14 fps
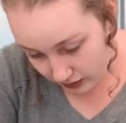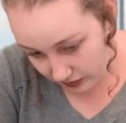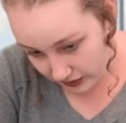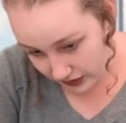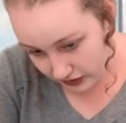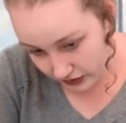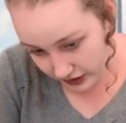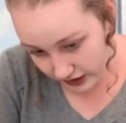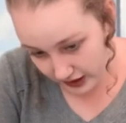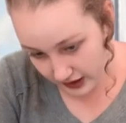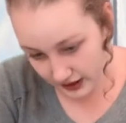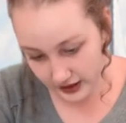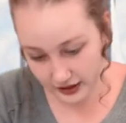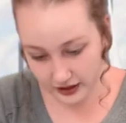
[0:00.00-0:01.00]
bit
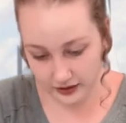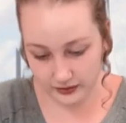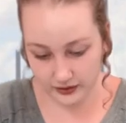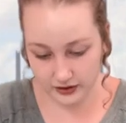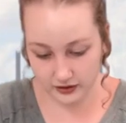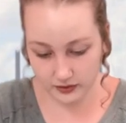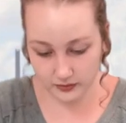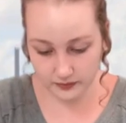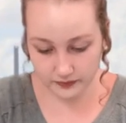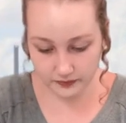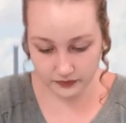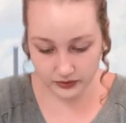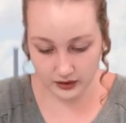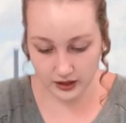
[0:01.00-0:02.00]
tricky. There we go.
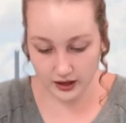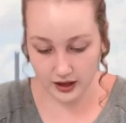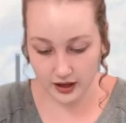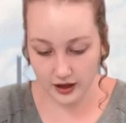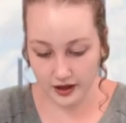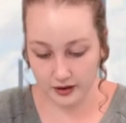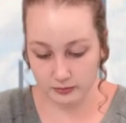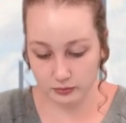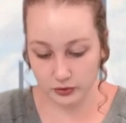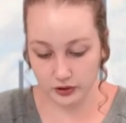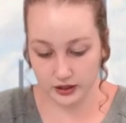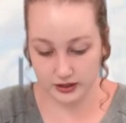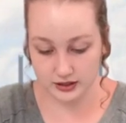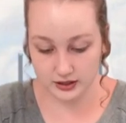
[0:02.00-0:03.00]
And put
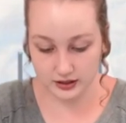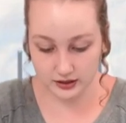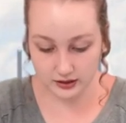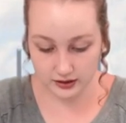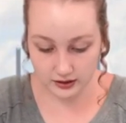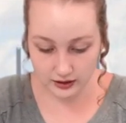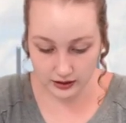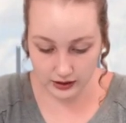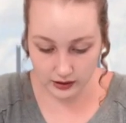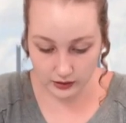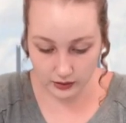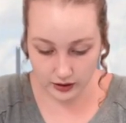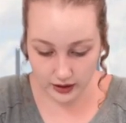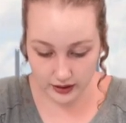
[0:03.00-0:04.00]
it
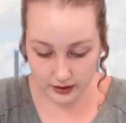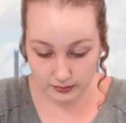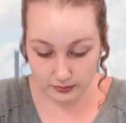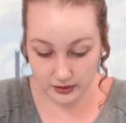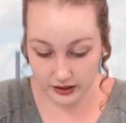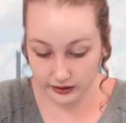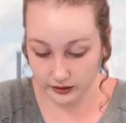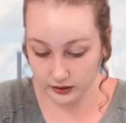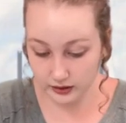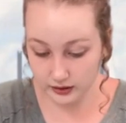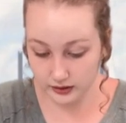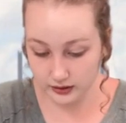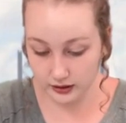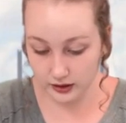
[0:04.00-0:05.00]
in the middle
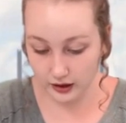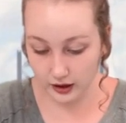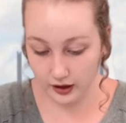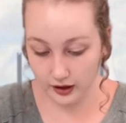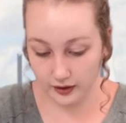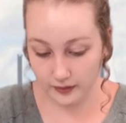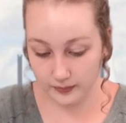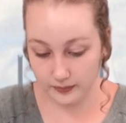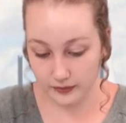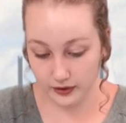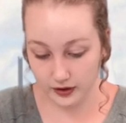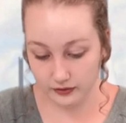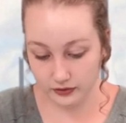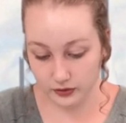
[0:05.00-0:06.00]

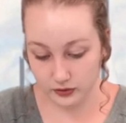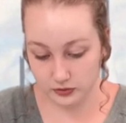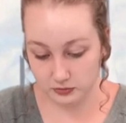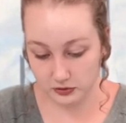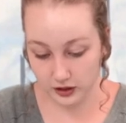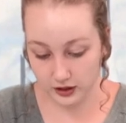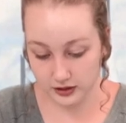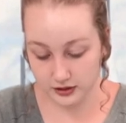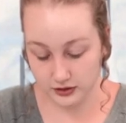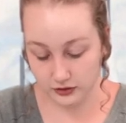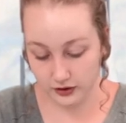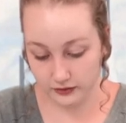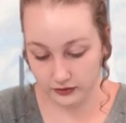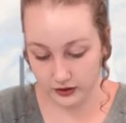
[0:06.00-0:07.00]
of those blocks you
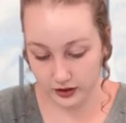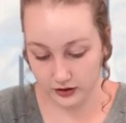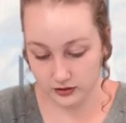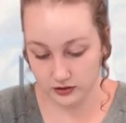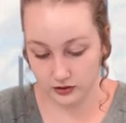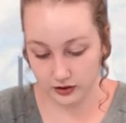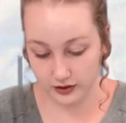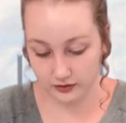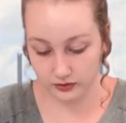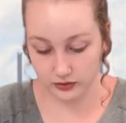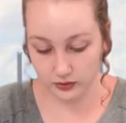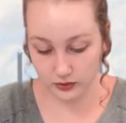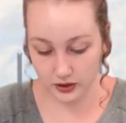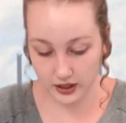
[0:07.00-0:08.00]
have there. So leave
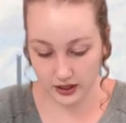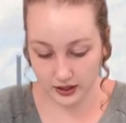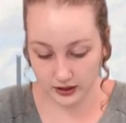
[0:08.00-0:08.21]
3